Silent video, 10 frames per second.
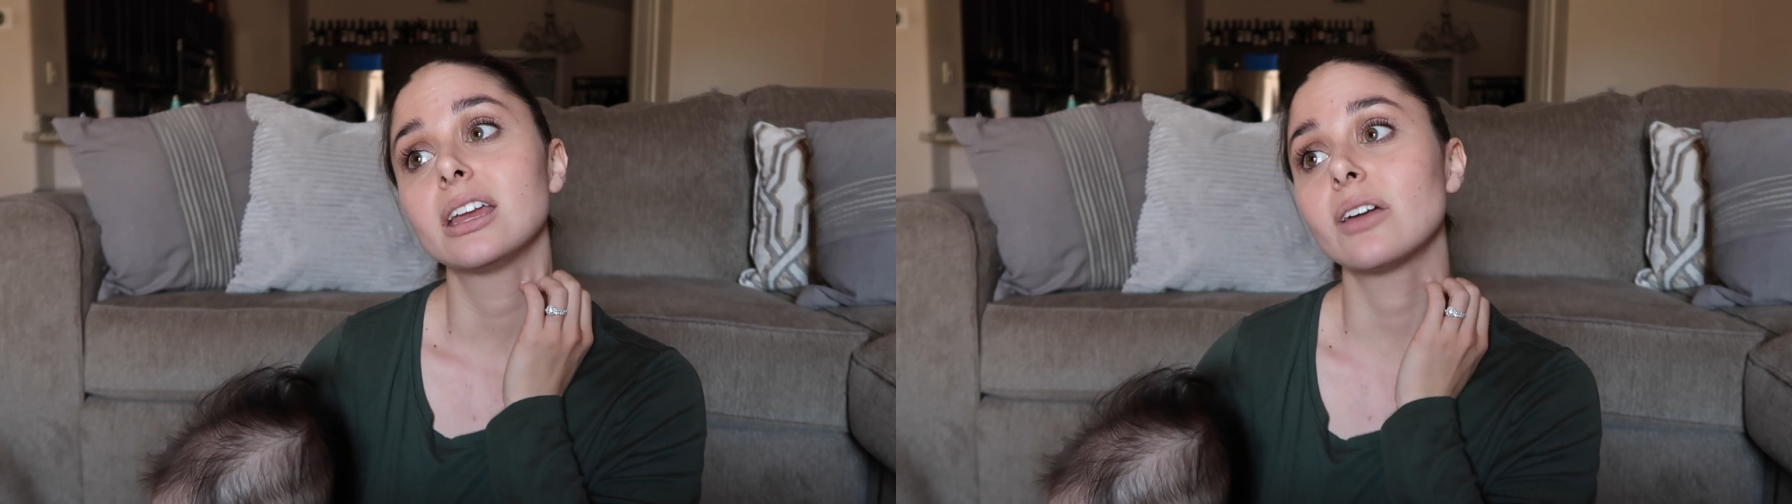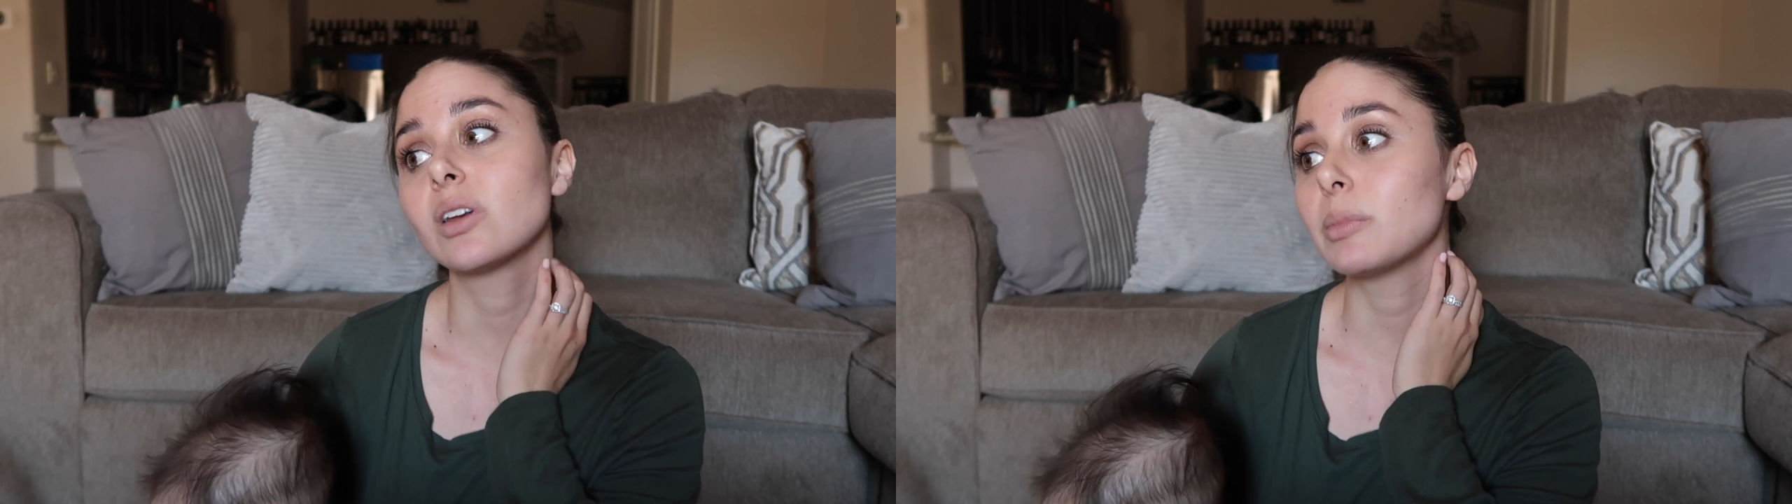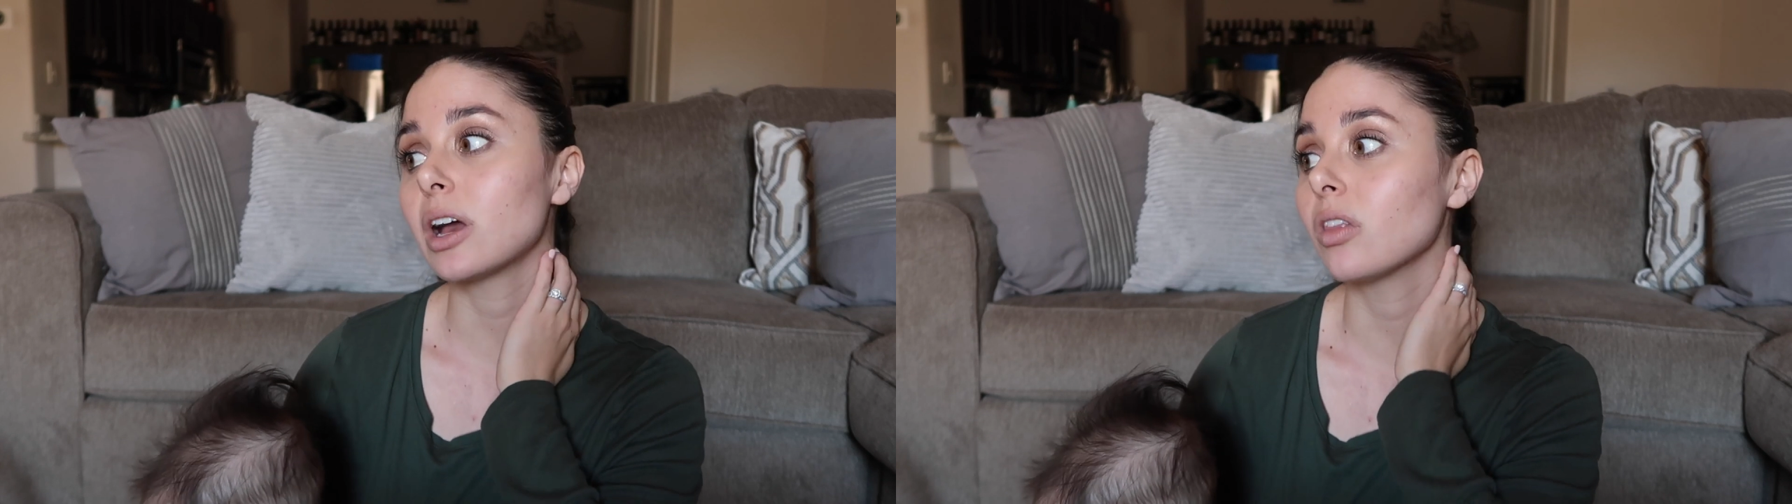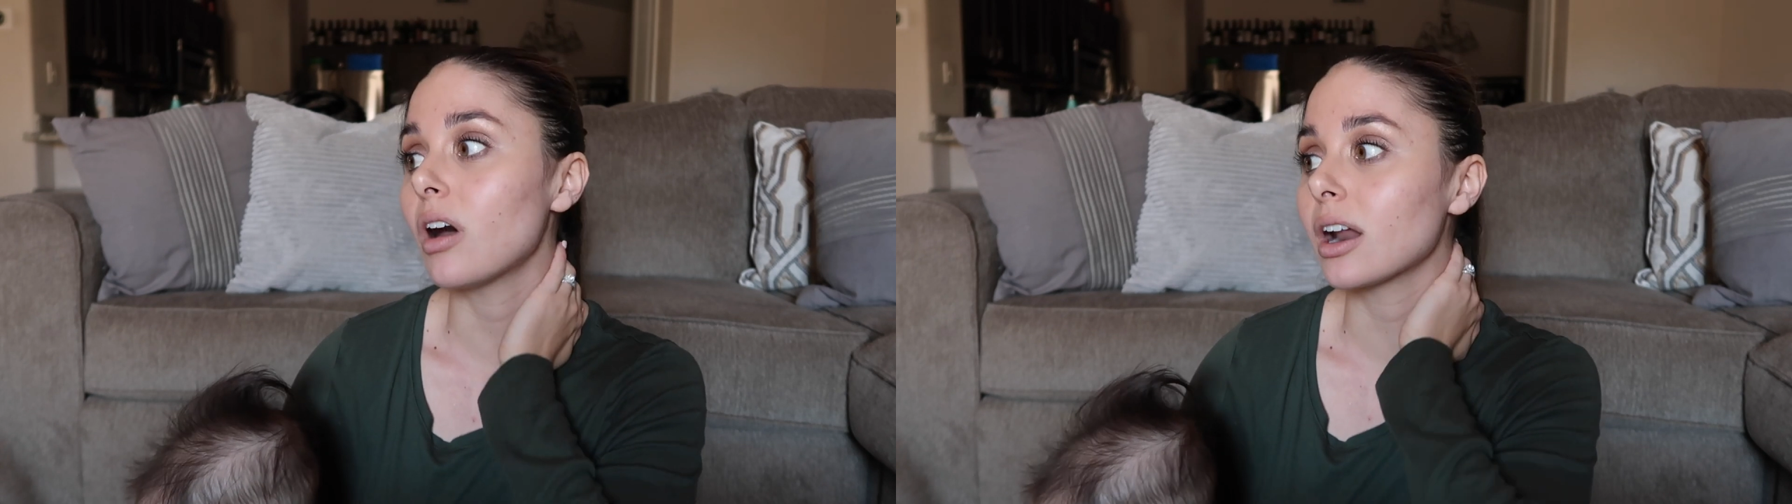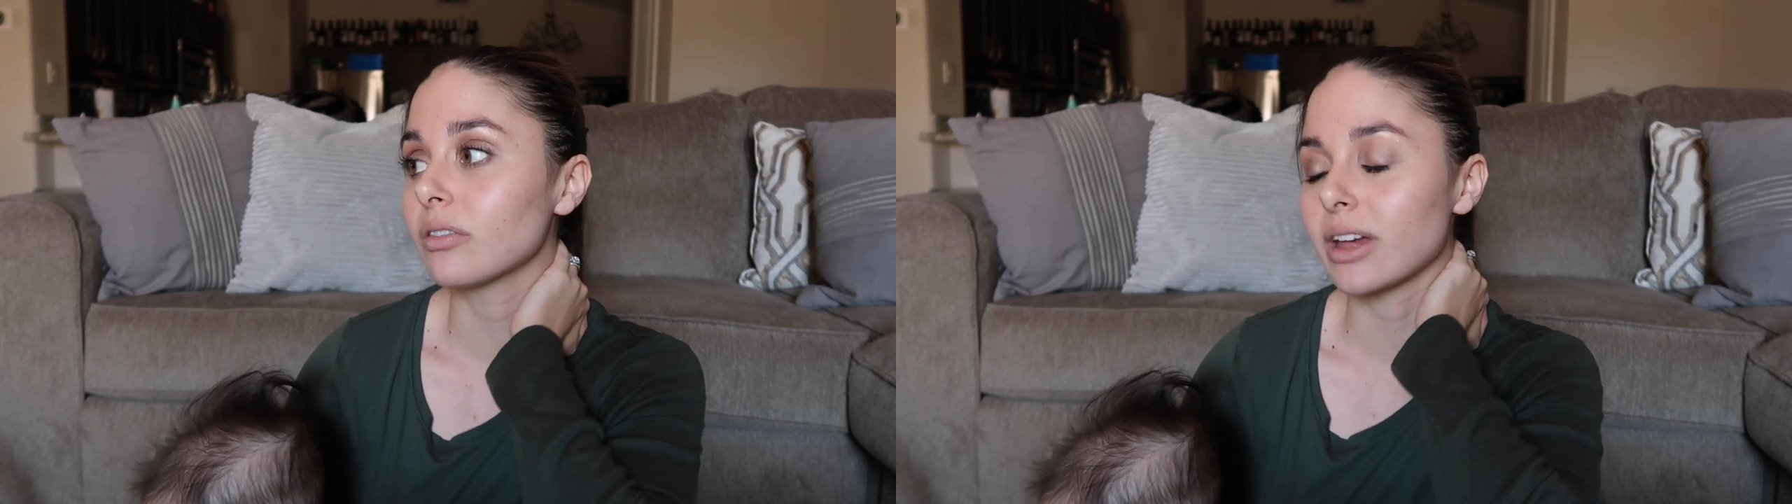giving me a
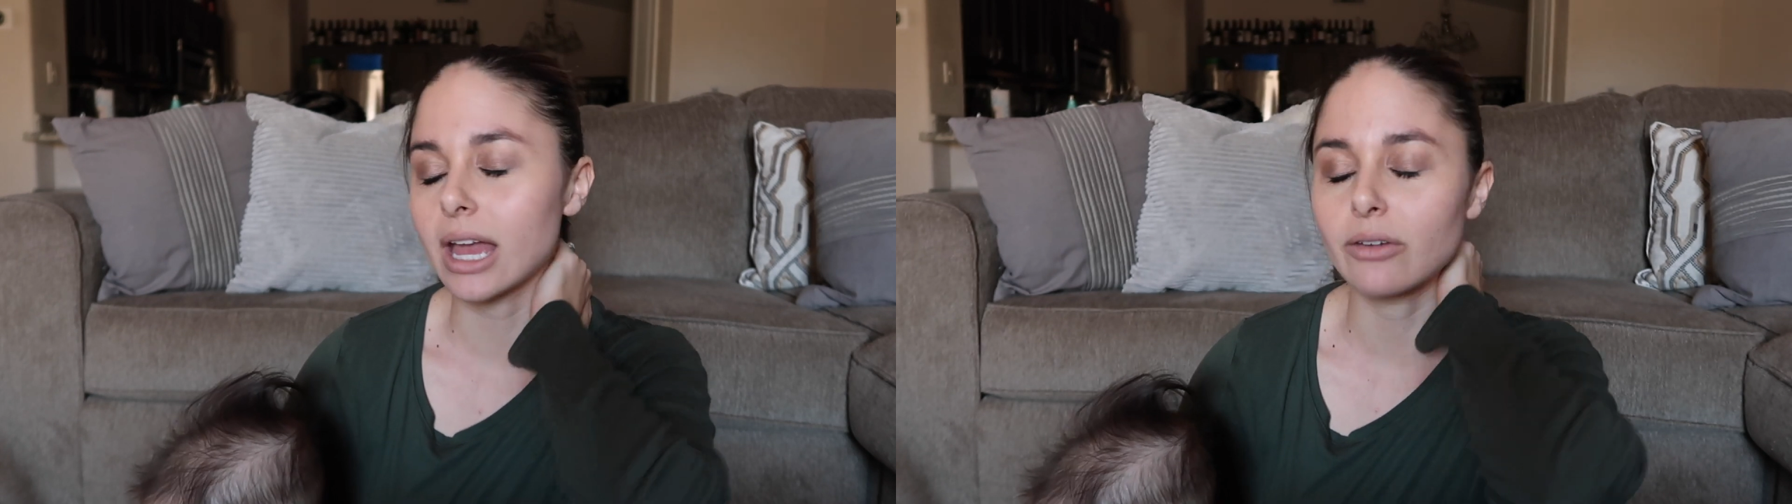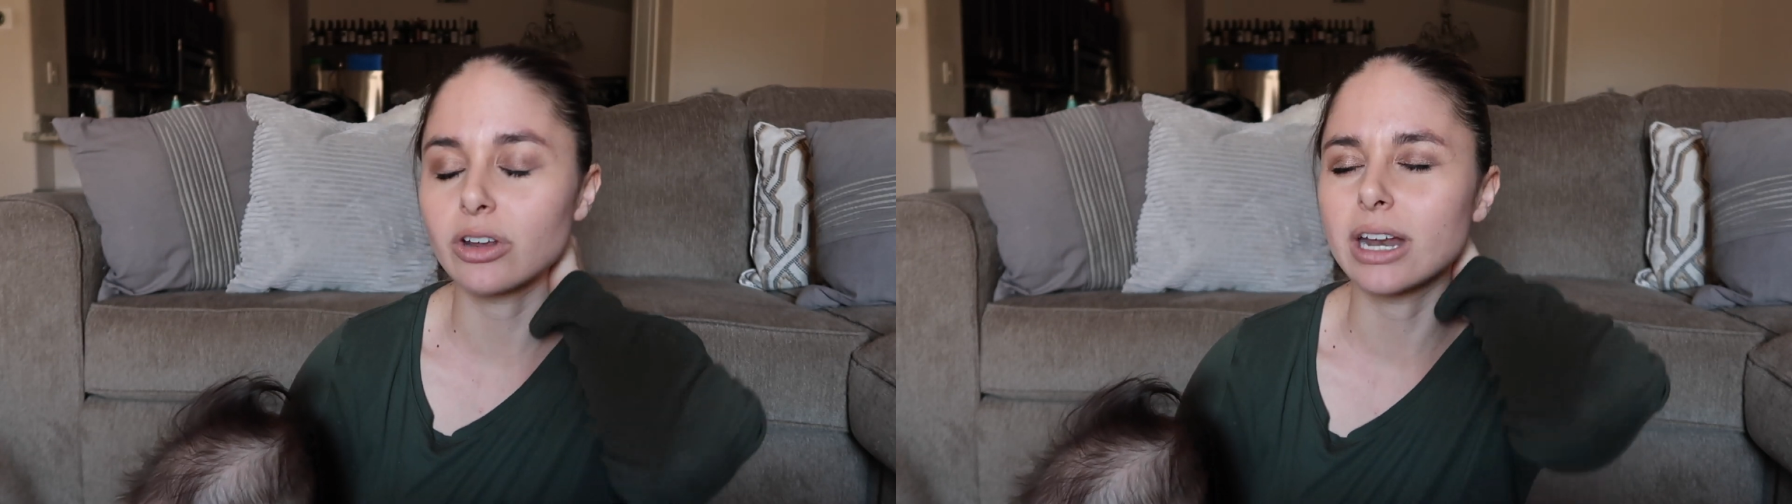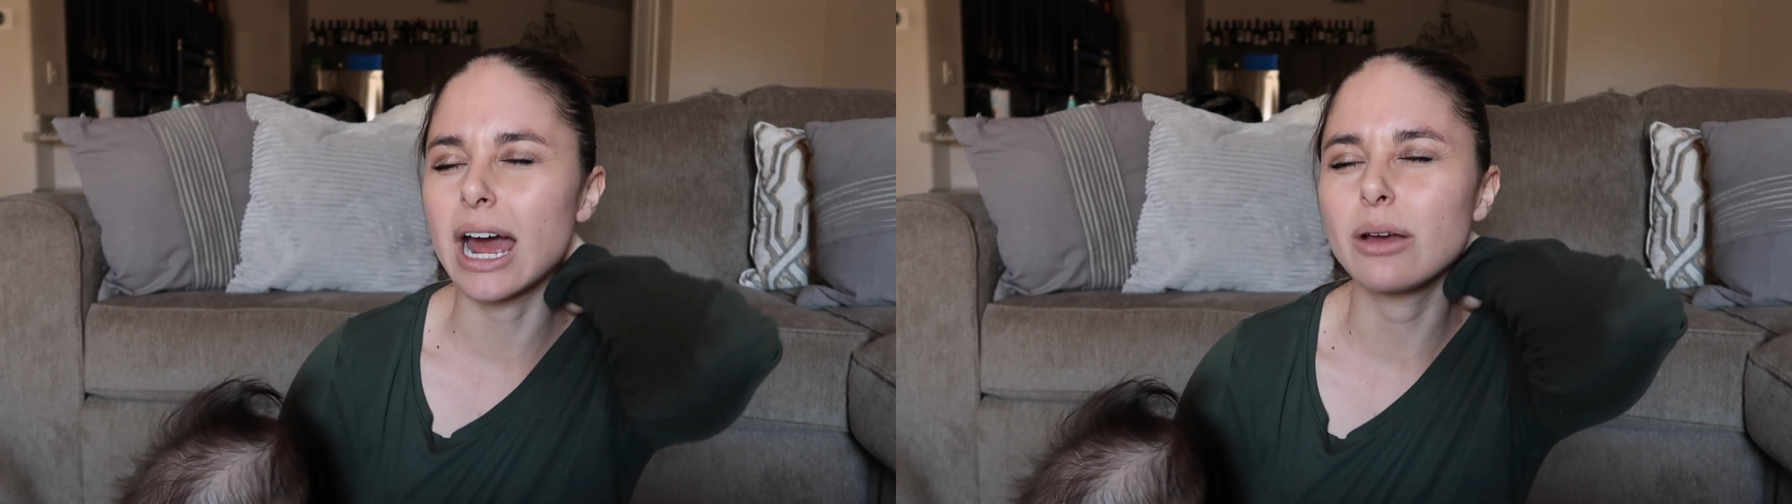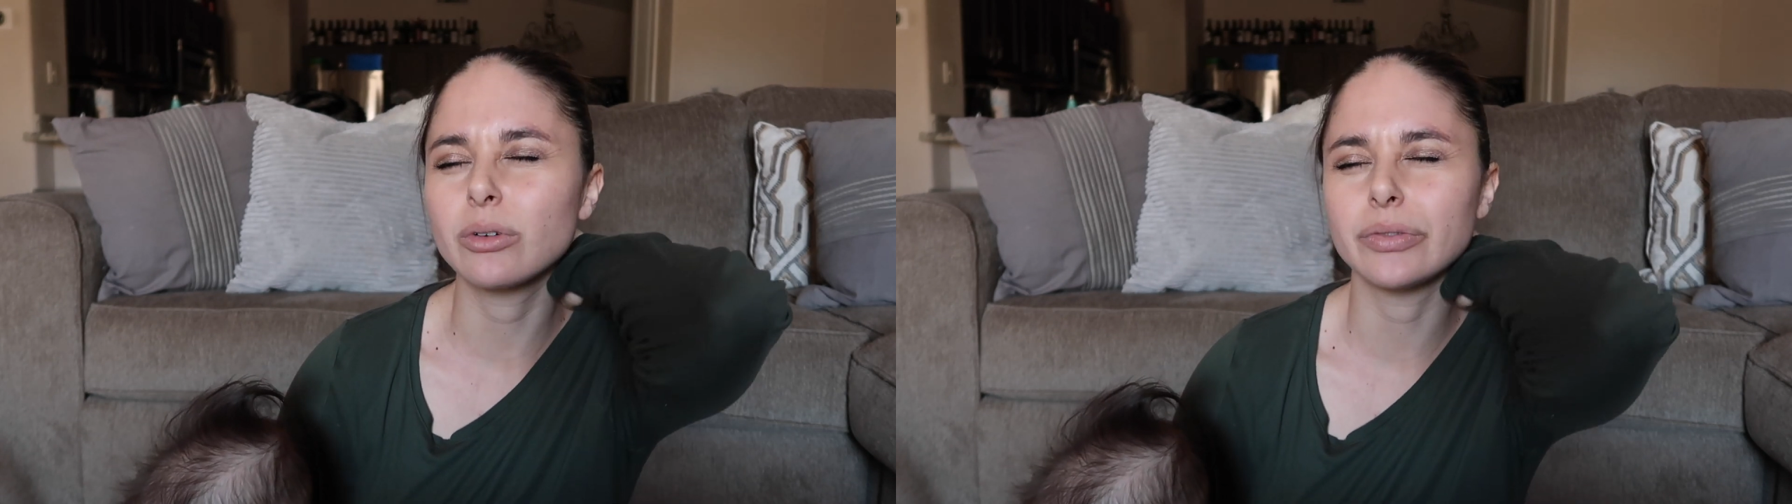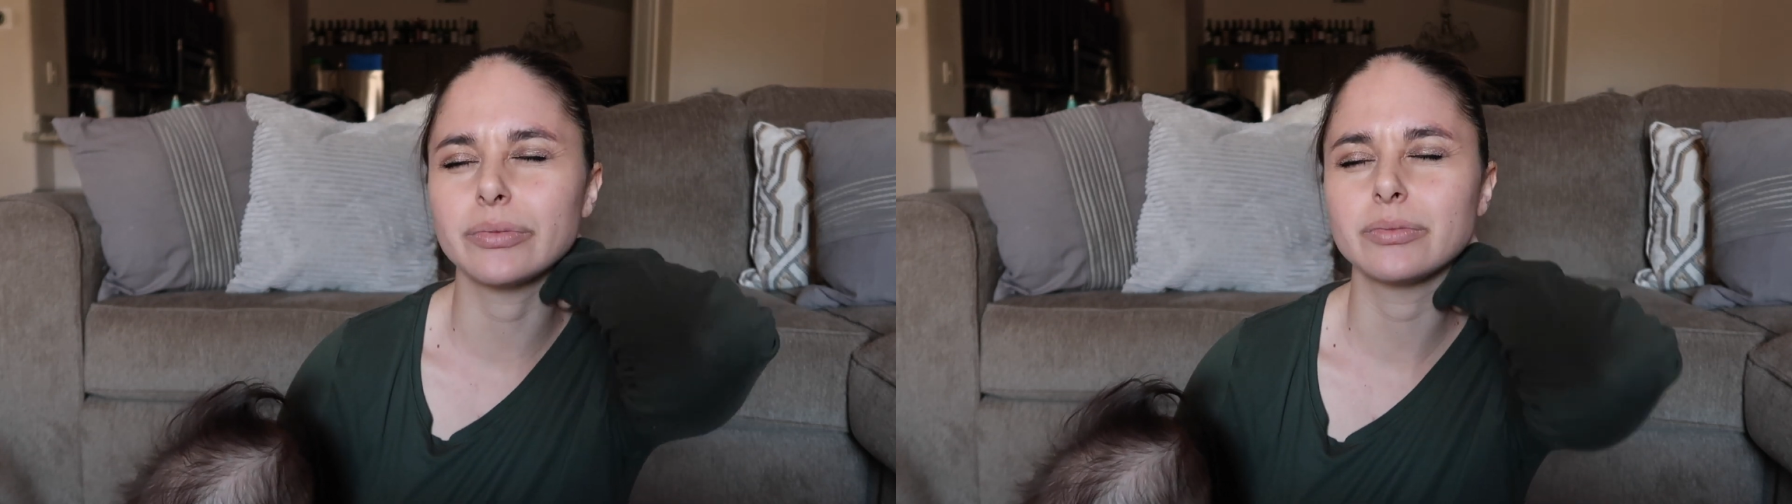lot of like, every night
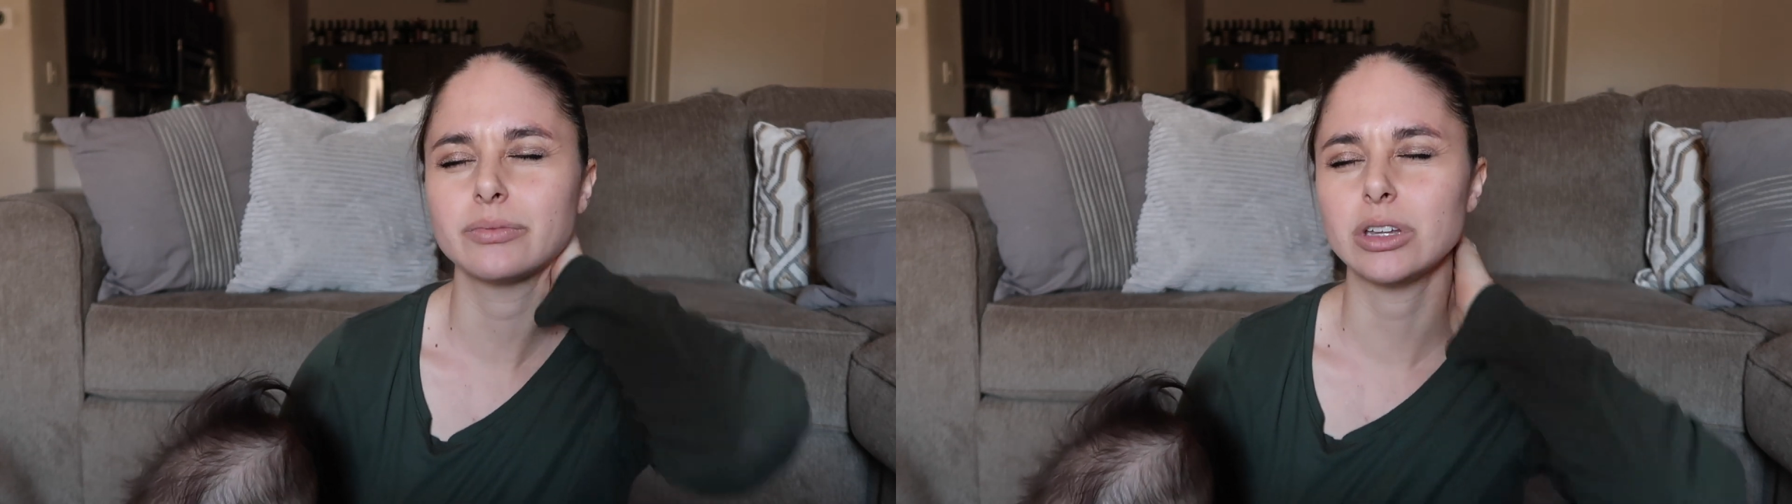when,